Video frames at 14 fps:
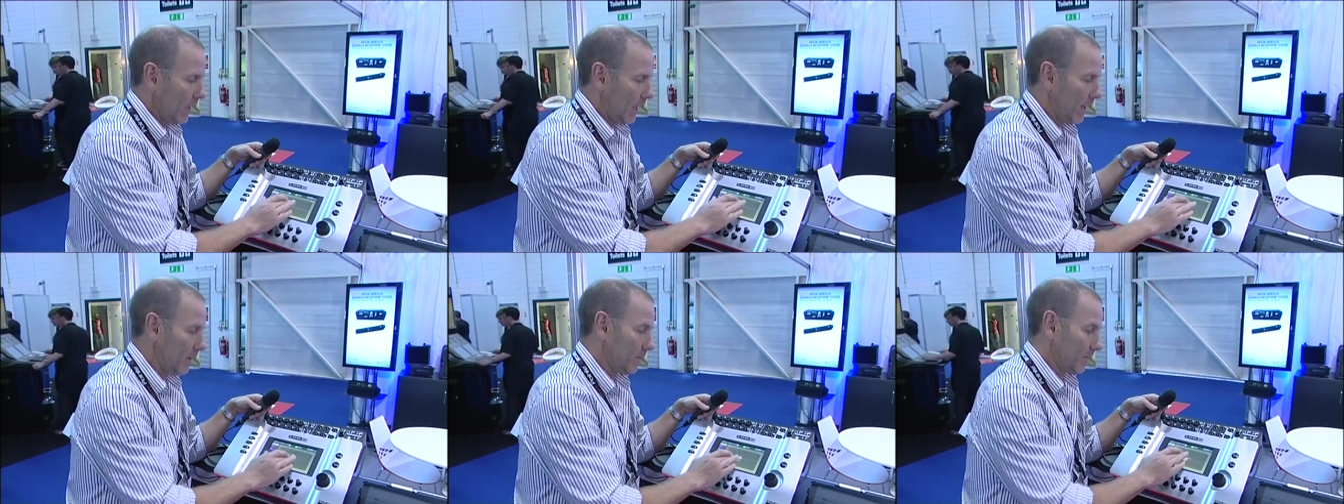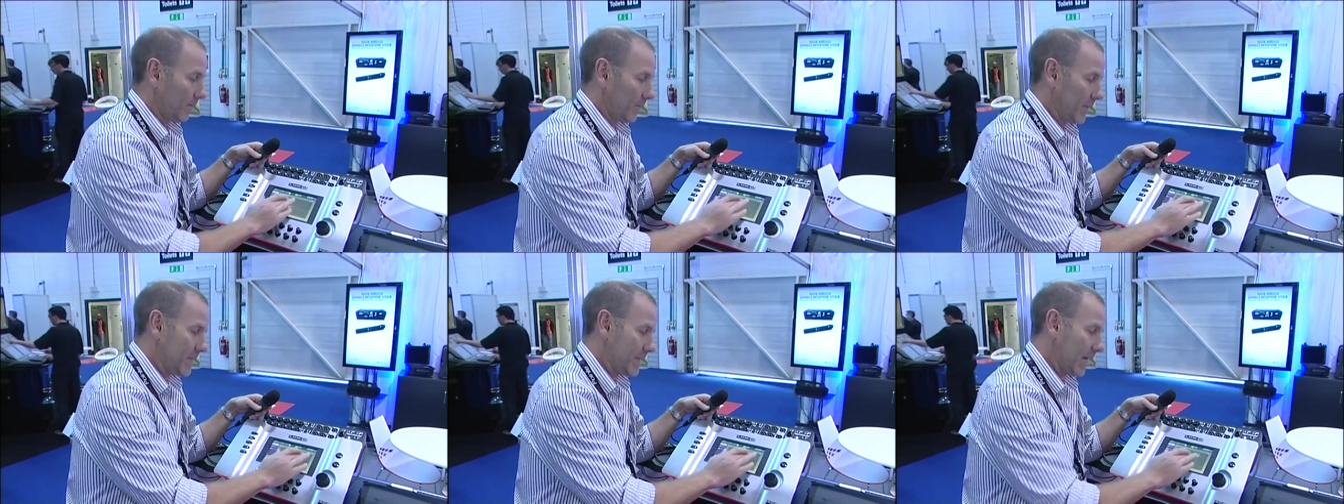Um,
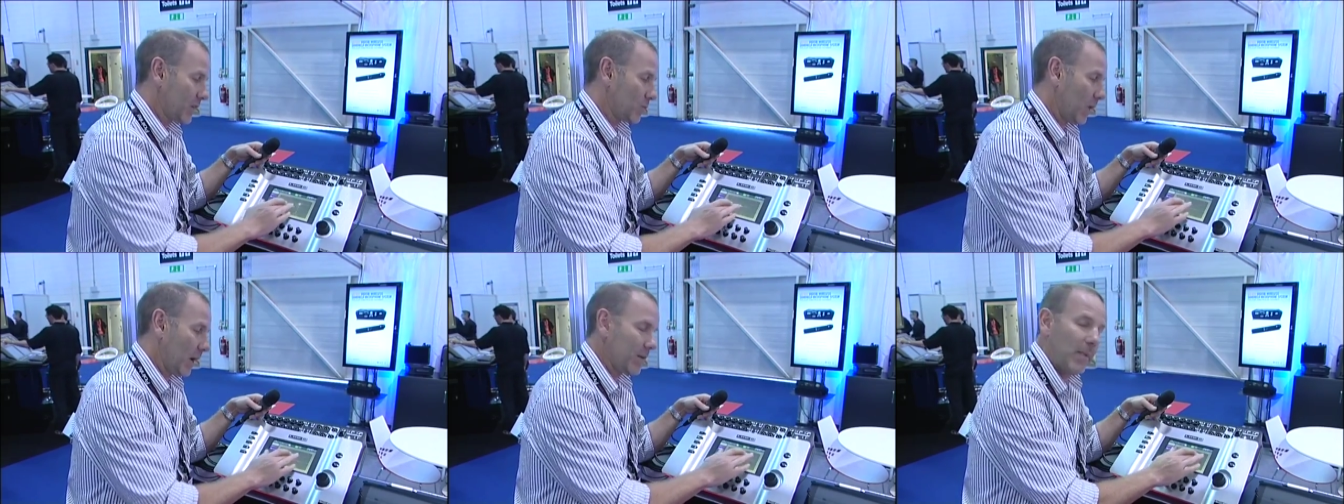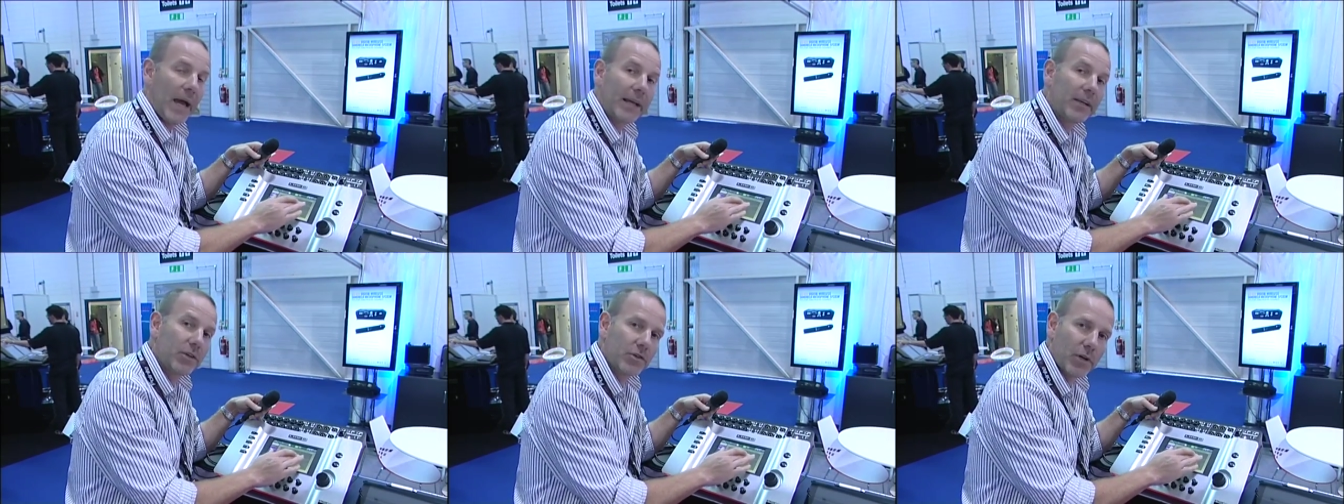this XY
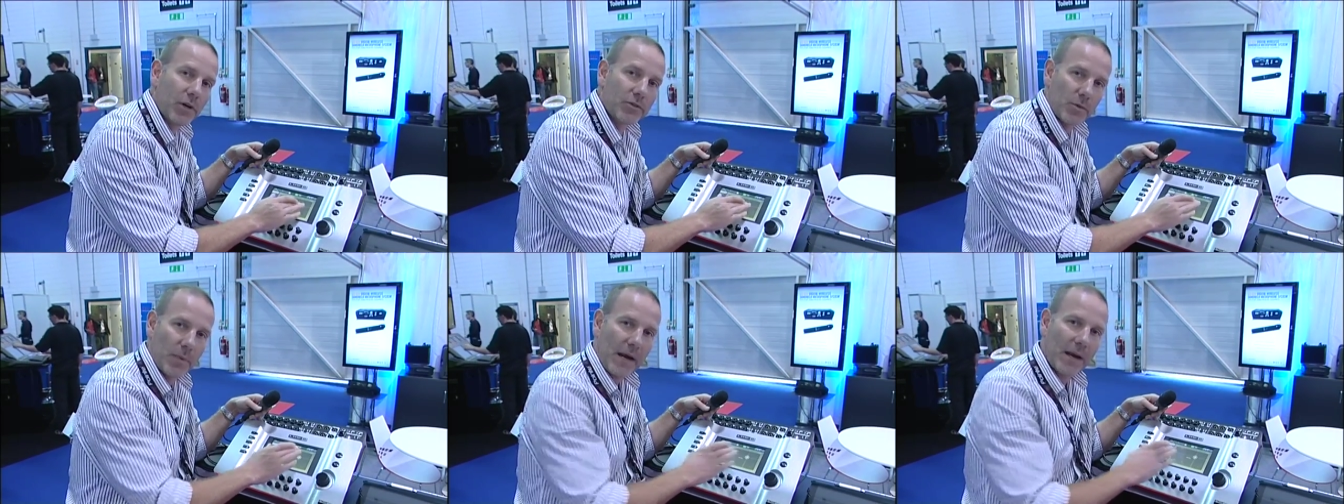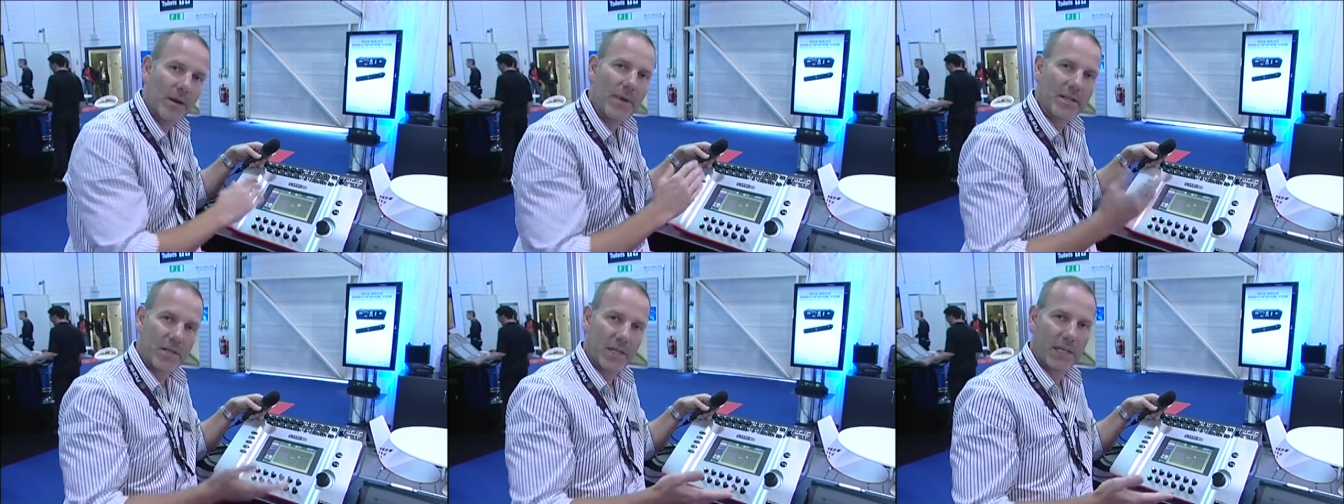pad controls a
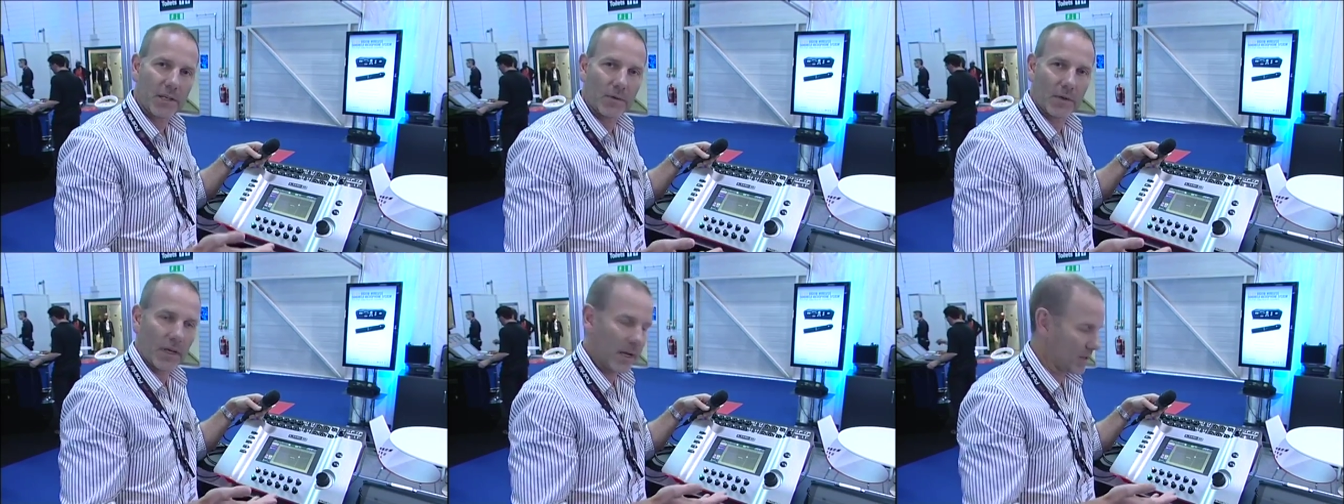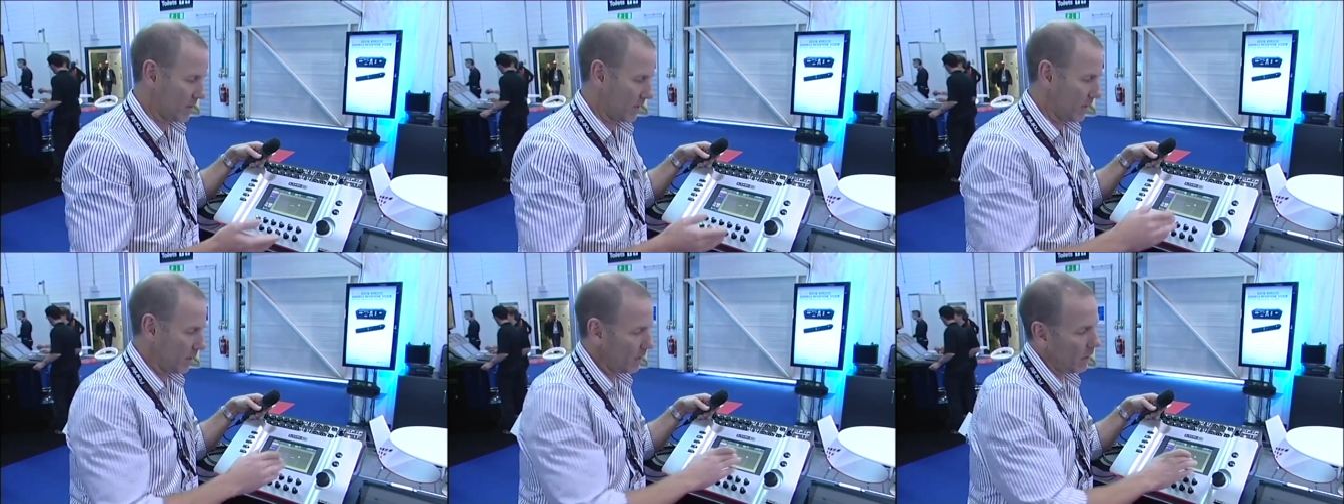parametric
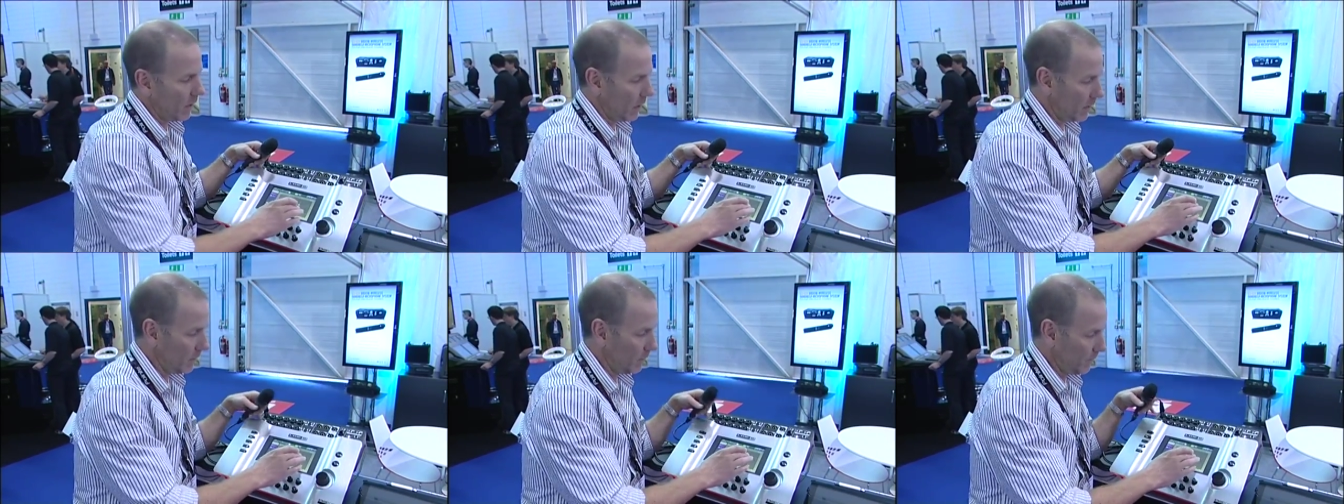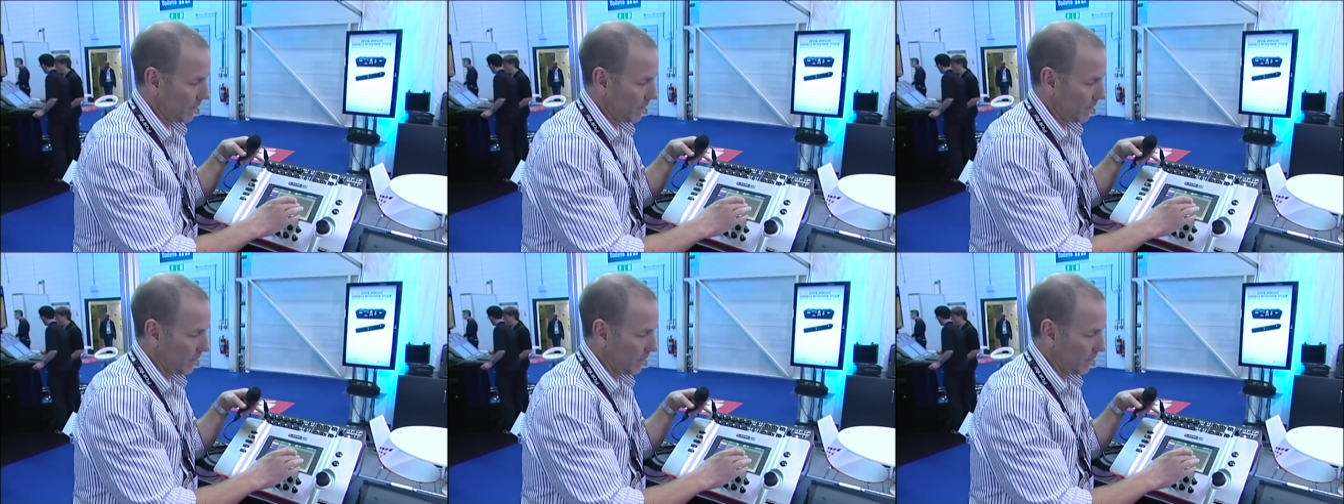equalizer under the hood.